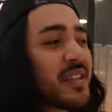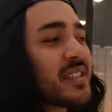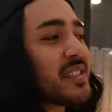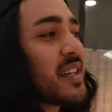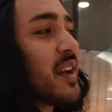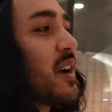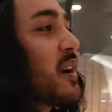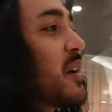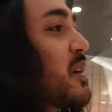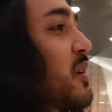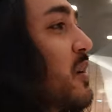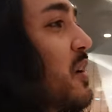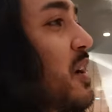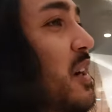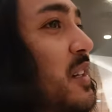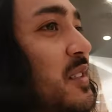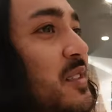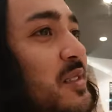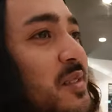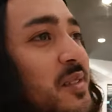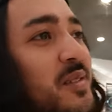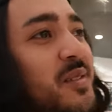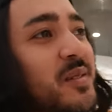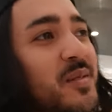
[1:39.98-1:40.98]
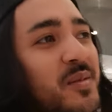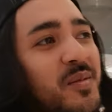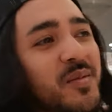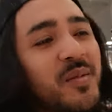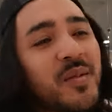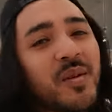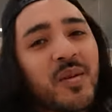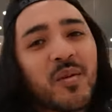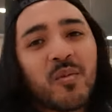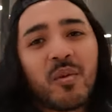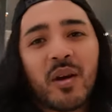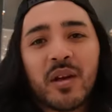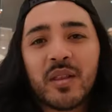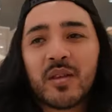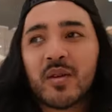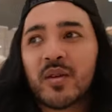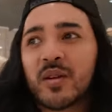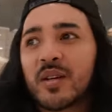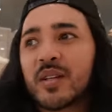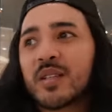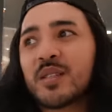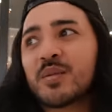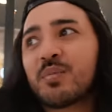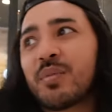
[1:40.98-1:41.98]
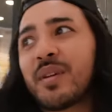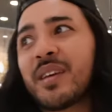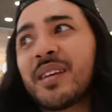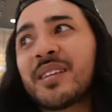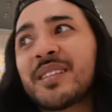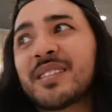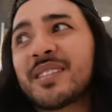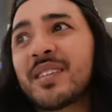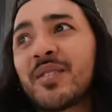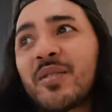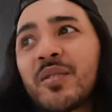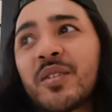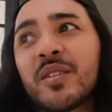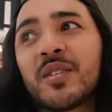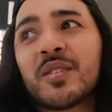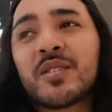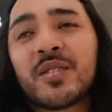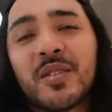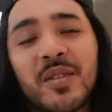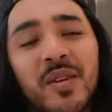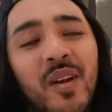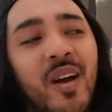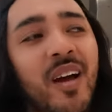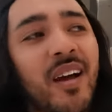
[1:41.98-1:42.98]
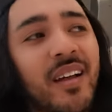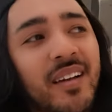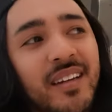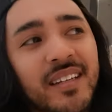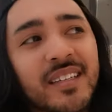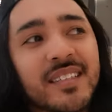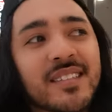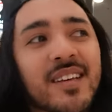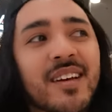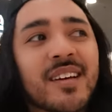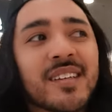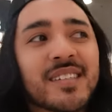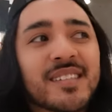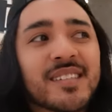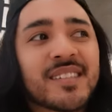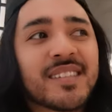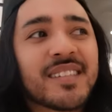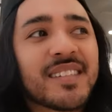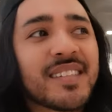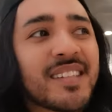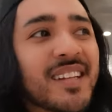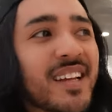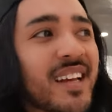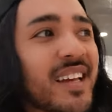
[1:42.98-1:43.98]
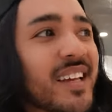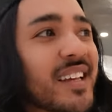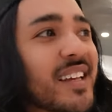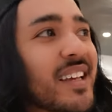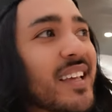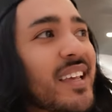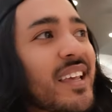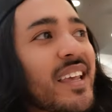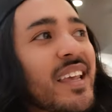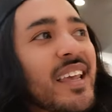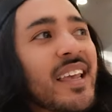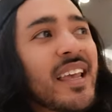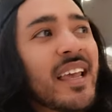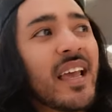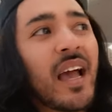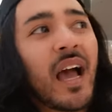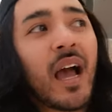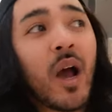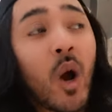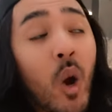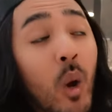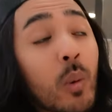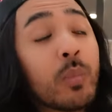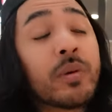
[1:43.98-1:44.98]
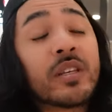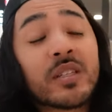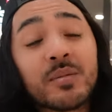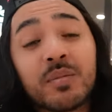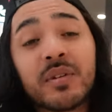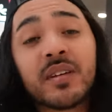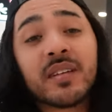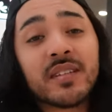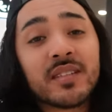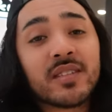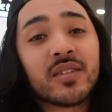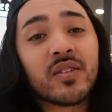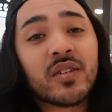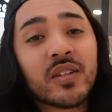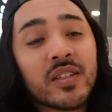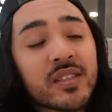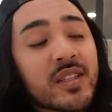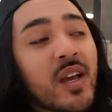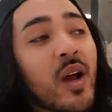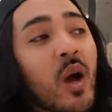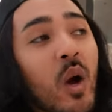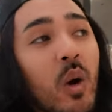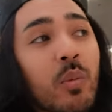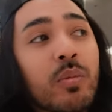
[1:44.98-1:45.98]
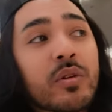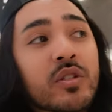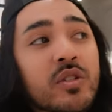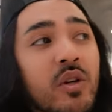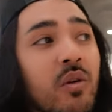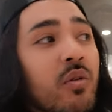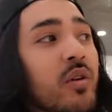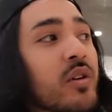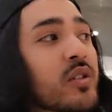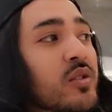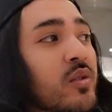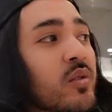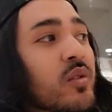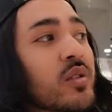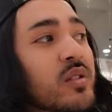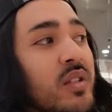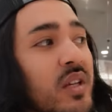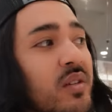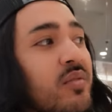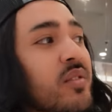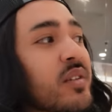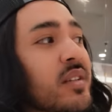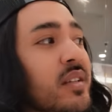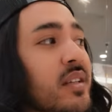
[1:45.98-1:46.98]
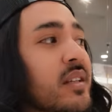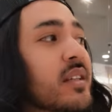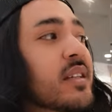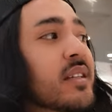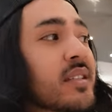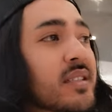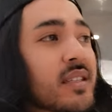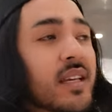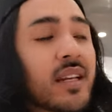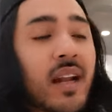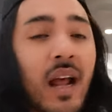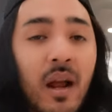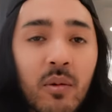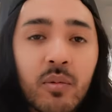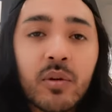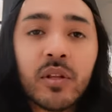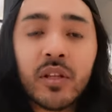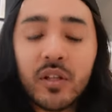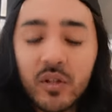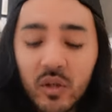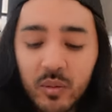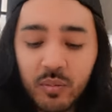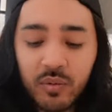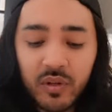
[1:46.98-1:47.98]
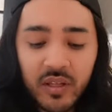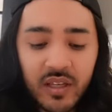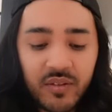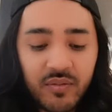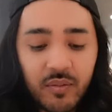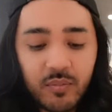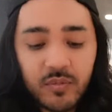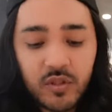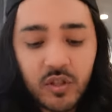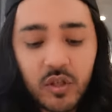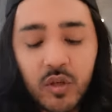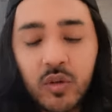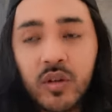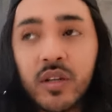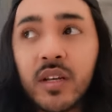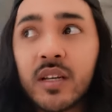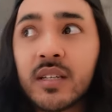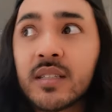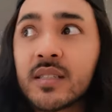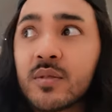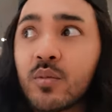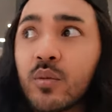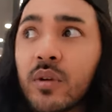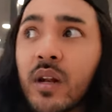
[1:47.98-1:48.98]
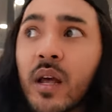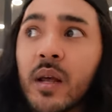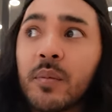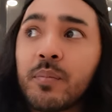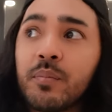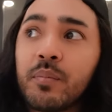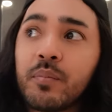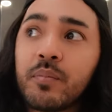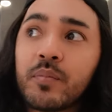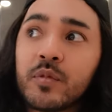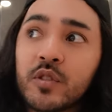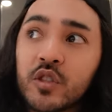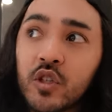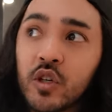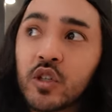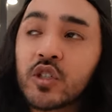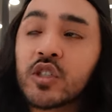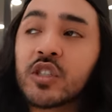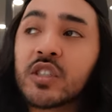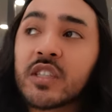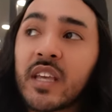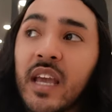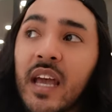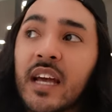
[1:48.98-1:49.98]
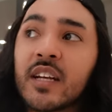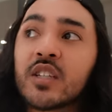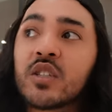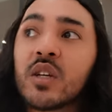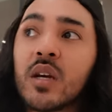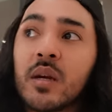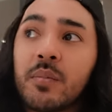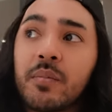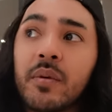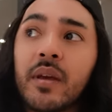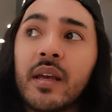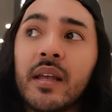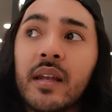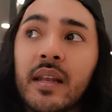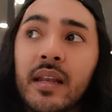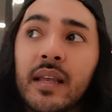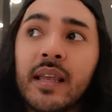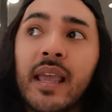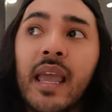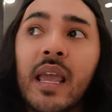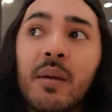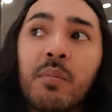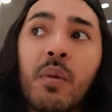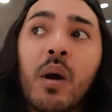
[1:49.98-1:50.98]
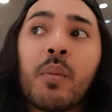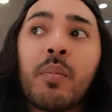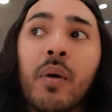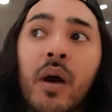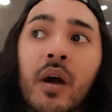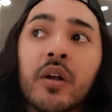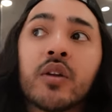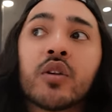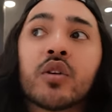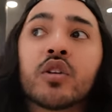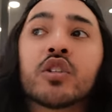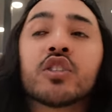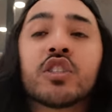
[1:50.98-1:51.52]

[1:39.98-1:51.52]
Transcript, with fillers: He's out here hustling. That's Whether he's being serious or not, he's hustling. Like, I hope he's being serious. I hope it's going towards everything he said. I really do believe him too, because when I searched his Cash App, it came up under